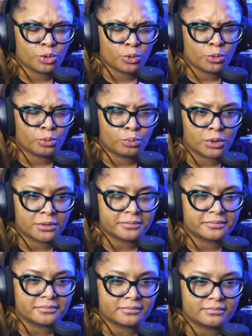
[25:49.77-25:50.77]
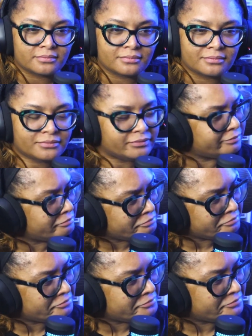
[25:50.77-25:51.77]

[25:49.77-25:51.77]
And that they pumped me